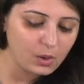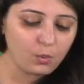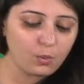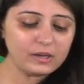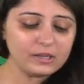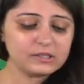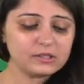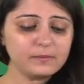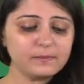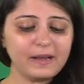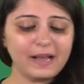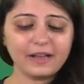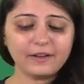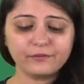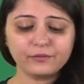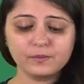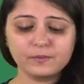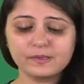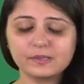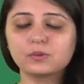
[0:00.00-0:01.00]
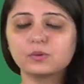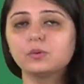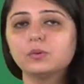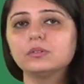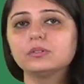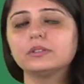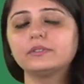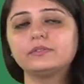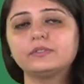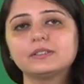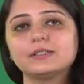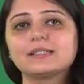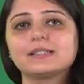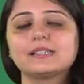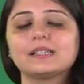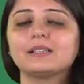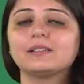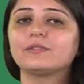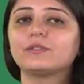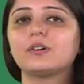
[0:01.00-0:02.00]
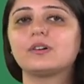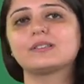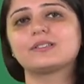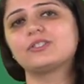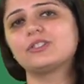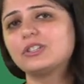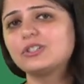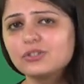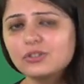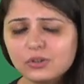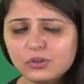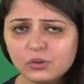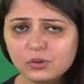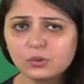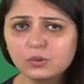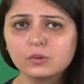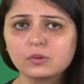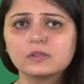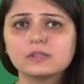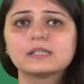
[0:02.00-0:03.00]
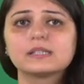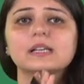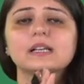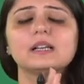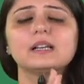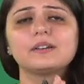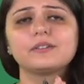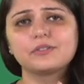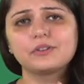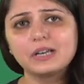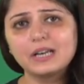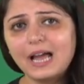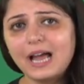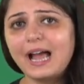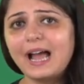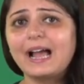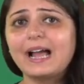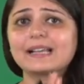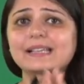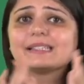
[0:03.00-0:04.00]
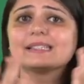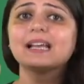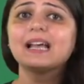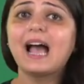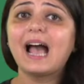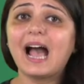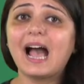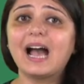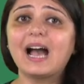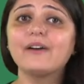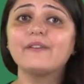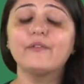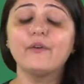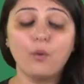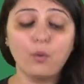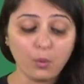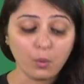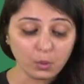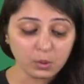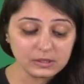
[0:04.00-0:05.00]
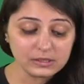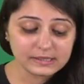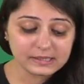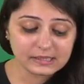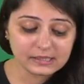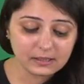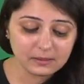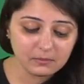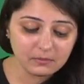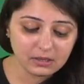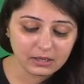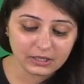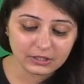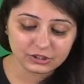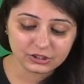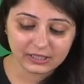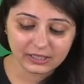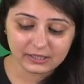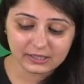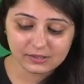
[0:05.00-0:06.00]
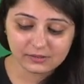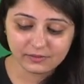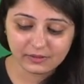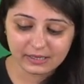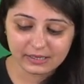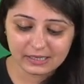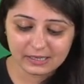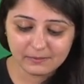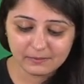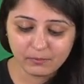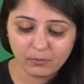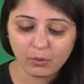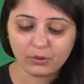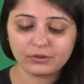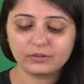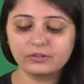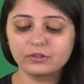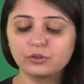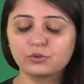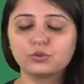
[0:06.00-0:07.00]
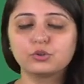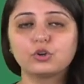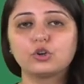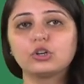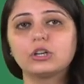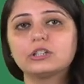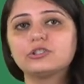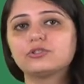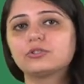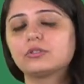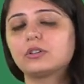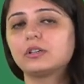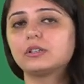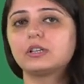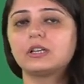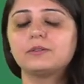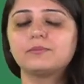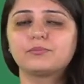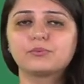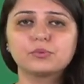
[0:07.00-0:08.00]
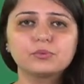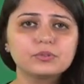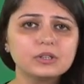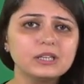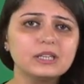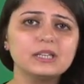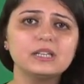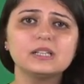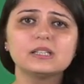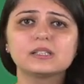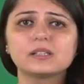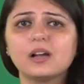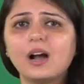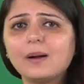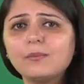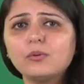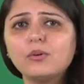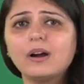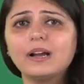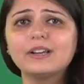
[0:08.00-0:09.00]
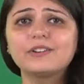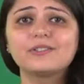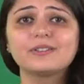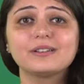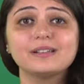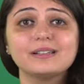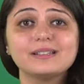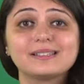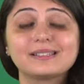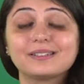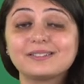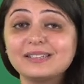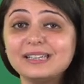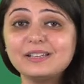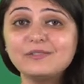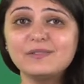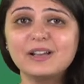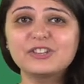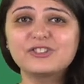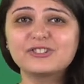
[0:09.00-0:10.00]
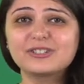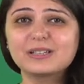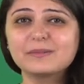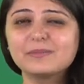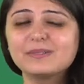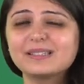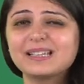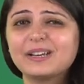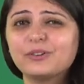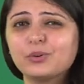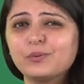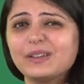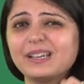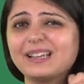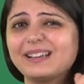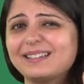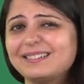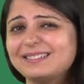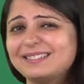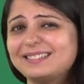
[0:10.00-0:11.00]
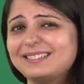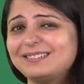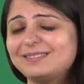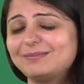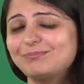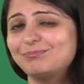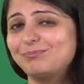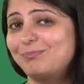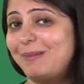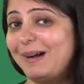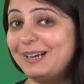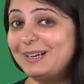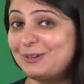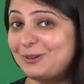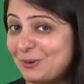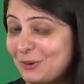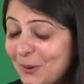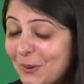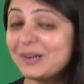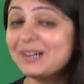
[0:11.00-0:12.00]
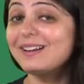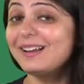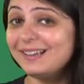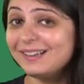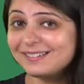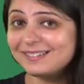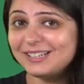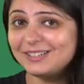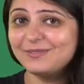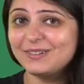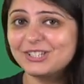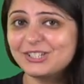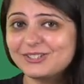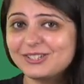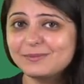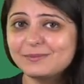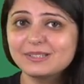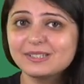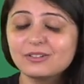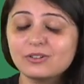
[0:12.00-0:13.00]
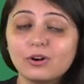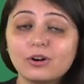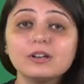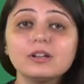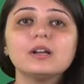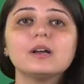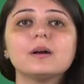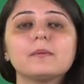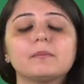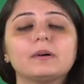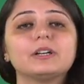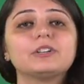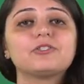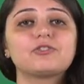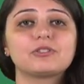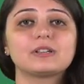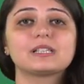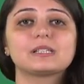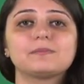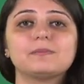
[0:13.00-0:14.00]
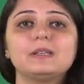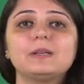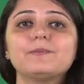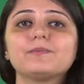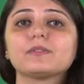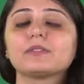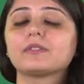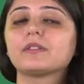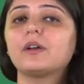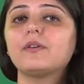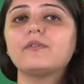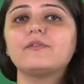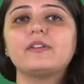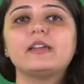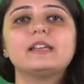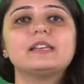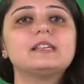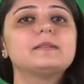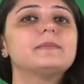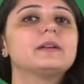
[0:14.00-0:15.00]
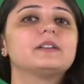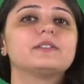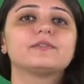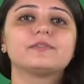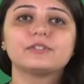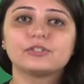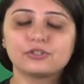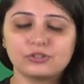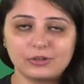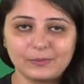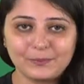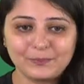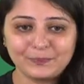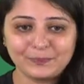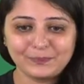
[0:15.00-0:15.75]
Once you're back from school, the first thing, of course, change your clothes, relax, have wholesome lunch. That is very important. You know, your lunch should contain proteins, carbohydrates, green vegetables. I know we might not like green vegetables a lot, but trust me, they're very beneficial.